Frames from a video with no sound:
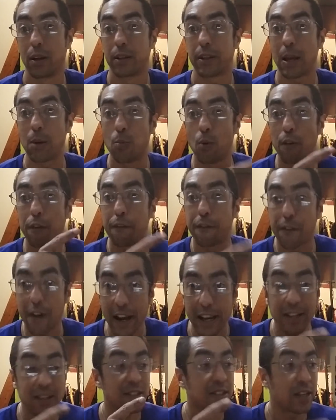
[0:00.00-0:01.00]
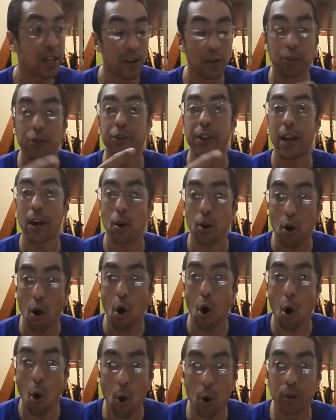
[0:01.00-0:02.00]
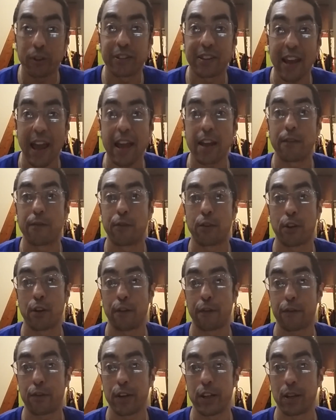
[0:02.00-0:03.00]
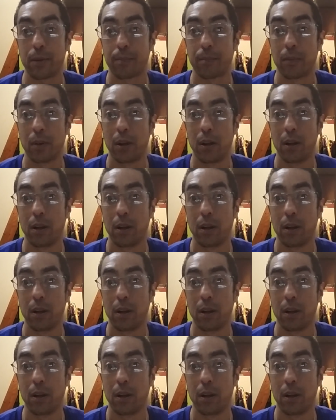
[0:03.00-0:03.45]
They will fight till they are all dead for their freedom.